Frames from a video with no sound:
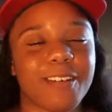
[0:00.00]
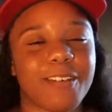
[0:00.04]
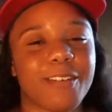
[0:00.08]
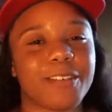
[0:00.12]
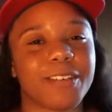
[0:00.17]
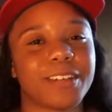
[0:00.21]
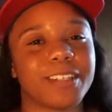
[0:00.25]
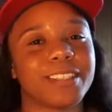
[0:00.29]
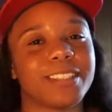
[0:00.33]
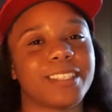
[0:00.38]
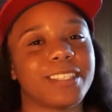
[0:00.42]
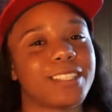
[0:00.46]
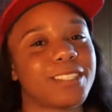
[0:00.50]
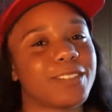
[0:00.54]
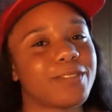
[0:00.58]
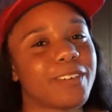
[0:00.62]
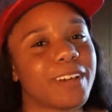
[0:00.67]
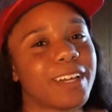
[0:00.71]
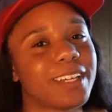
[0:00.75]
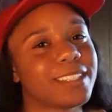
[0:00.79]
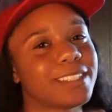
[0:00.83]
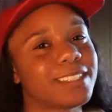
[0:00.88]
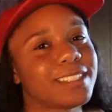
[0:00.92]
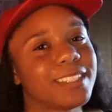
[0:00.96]
on the
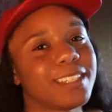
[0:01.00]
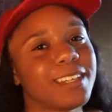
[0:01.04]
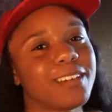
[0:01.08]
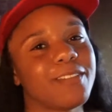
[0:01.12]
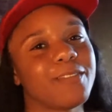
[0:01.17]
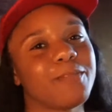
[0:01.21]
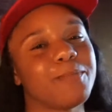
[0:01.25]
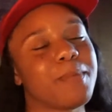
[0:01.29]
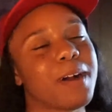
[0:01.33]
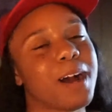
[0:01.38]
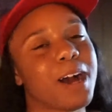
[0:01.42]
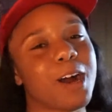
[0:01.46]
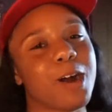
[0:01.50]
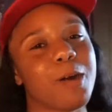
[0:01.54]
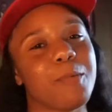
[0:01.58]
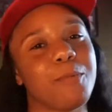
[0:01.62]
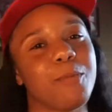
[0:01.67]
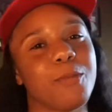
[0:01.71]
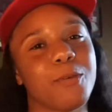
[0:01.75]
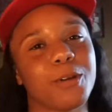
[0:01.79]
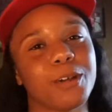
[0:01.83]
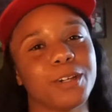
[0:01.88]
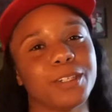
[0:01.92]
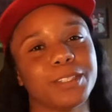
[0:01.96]
situation of my
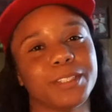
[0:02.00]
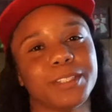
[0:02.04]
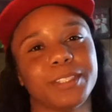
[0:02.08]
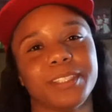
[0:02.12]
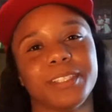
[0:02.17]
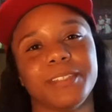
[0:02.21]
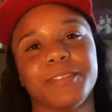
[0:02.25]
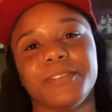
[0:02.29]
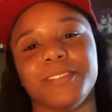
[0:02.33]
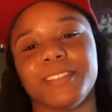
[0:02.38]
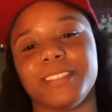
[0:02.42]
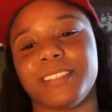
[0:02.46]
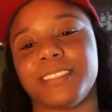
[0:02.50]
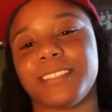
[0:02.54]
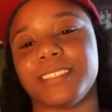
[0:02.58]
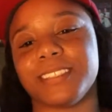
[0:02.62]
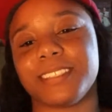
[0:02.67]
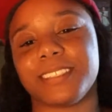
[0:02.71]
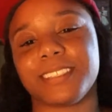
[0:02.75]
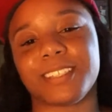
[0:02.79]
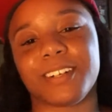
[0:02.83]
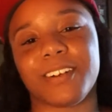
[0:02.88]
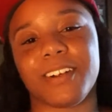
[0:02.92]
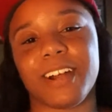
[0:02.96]
abortion, it was
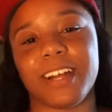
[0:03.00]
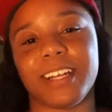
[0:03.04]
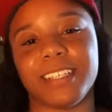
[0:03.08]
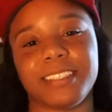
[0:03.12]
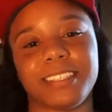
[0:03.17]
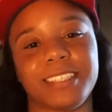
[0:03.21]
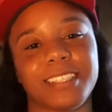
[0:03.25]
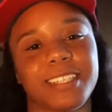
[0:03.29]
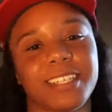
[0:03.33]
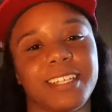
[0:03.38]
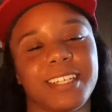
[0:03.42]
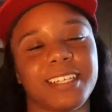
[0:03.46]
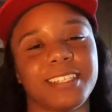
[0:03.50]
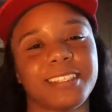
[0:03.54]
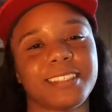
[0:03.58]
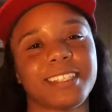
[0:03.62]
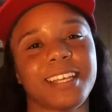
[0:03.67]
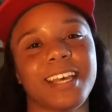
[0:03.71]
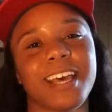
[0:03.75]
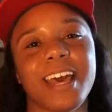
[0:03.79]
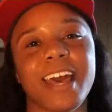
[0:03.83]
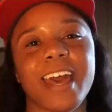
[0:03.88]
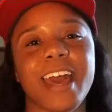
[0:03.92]
just crazy, because